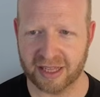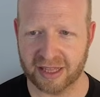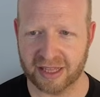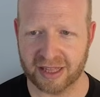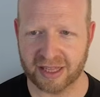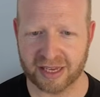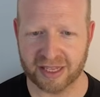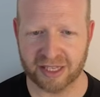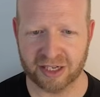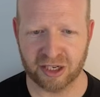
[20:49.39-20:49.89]
It's
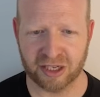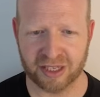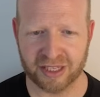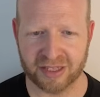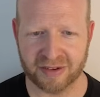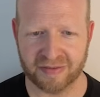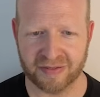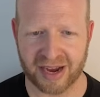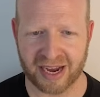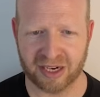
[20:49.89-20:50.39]
clearly
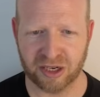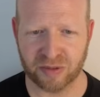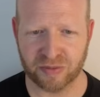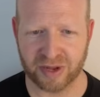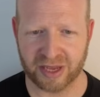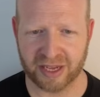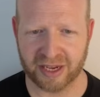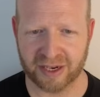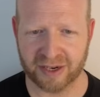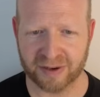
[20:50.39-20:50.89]
defined over
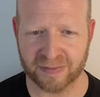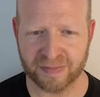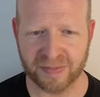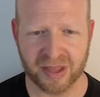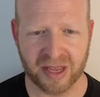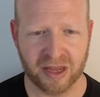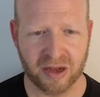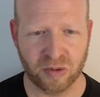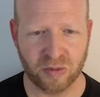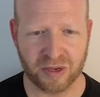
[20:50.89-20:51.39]
here,
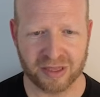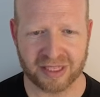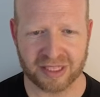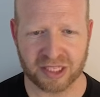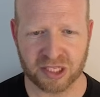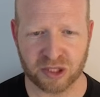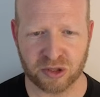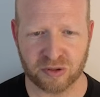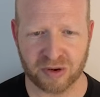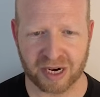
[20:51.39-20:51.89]
what the
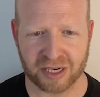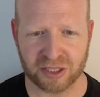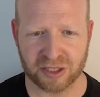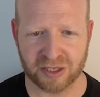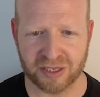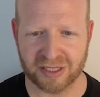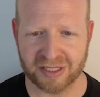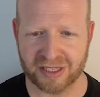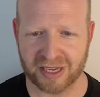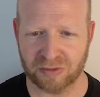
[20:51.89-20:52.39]
structure
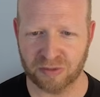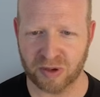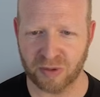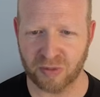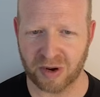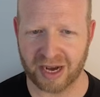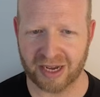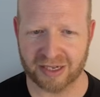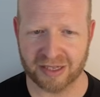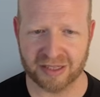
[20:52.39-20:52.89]
is that we
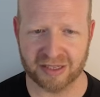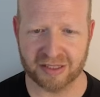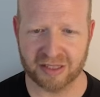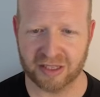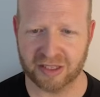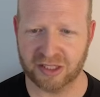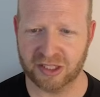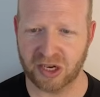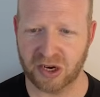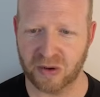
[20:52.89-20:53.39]
want, the
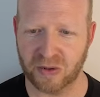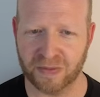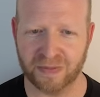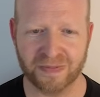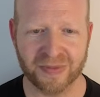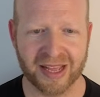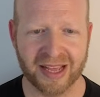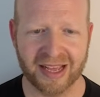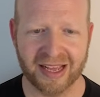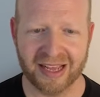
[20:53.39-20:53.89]
tone.
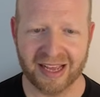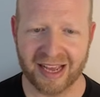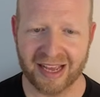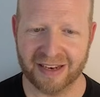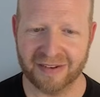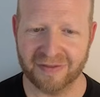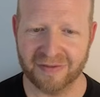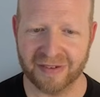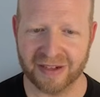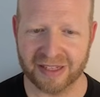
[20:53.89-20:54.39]
It
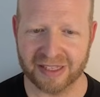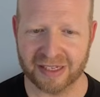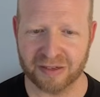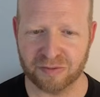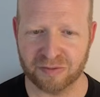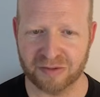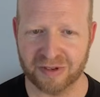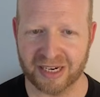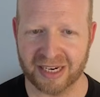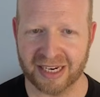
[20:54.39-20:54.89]
filled in
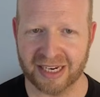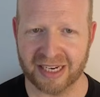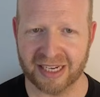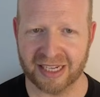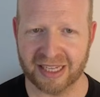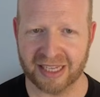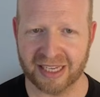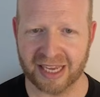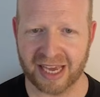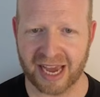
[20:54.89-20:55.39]

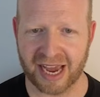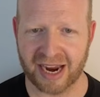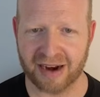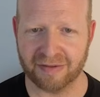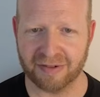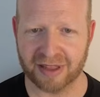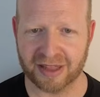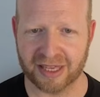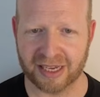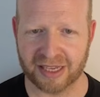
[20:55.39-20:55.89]
really
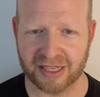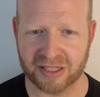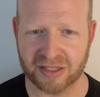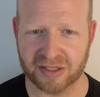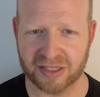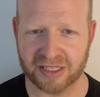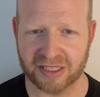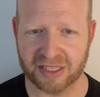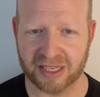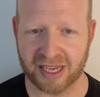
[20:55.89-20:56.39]
everything. So
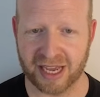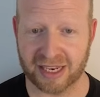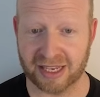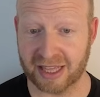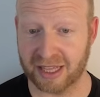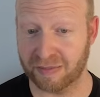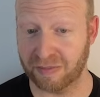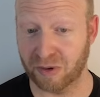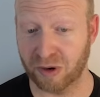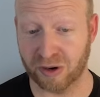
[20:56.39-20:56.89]
this, and
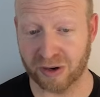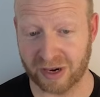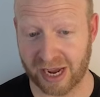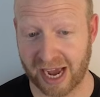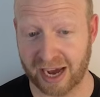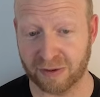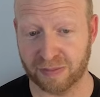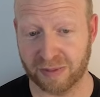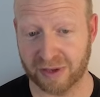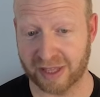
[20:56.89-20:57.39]
some more
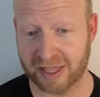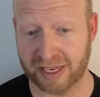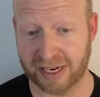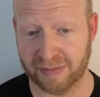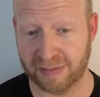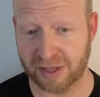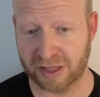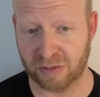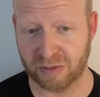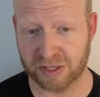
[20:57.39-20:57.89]
output
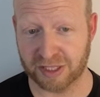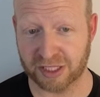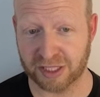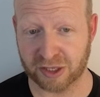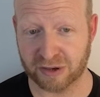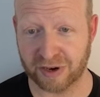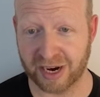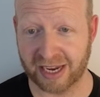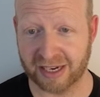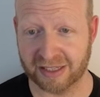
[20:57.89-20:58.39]
snippets, which is
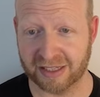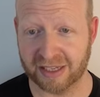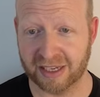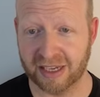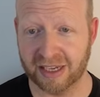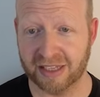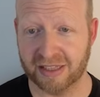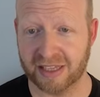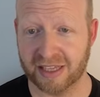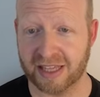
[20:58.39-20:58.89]
great.
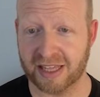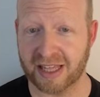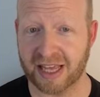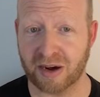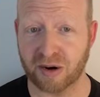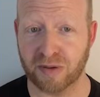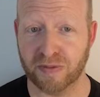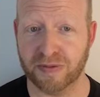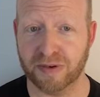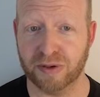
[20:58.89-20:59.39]
This is
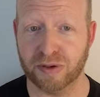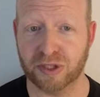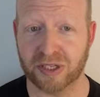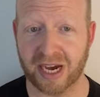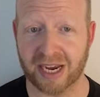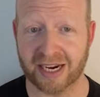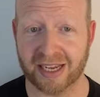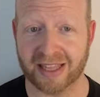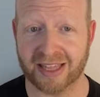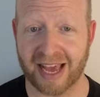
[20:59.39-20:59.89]
our few
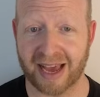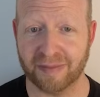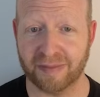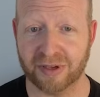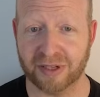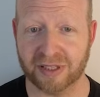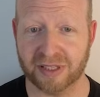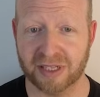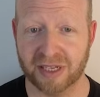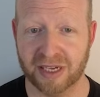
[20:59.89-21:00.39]
shot
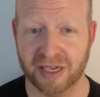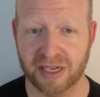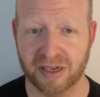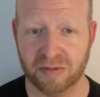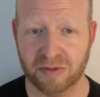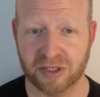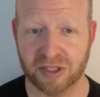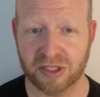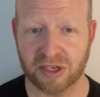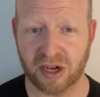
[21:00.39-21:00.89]
examples,
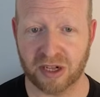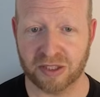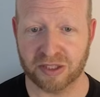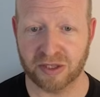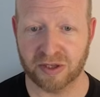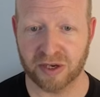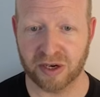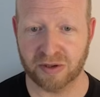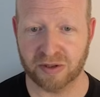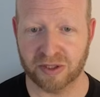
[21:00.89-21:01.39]
which is also
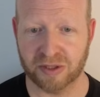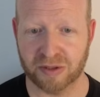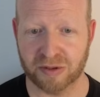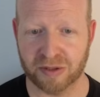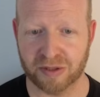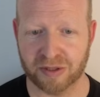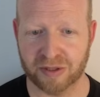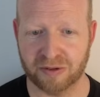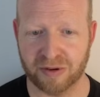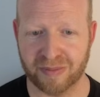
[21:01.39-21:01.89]
known to
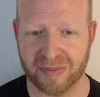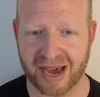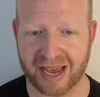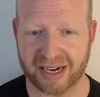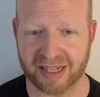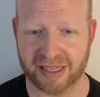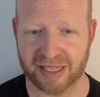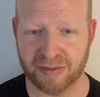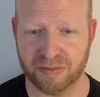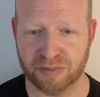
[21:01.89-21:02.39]

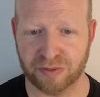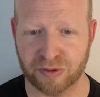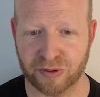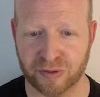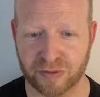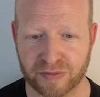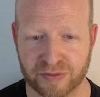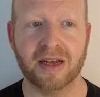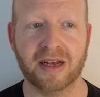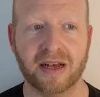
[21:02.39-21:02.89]
dramatically
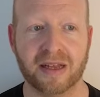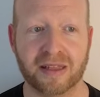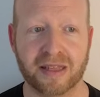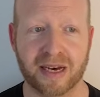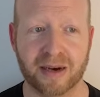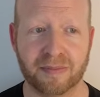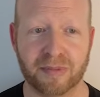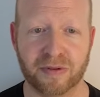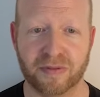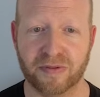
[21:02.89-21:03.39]
improve
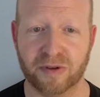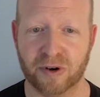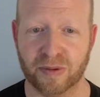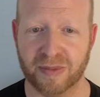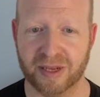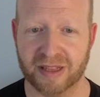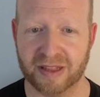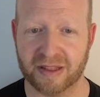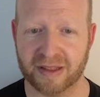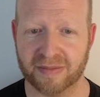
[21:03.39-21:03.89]
the
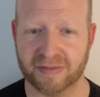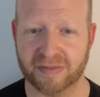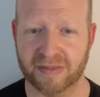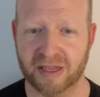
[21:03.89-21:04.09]
performance.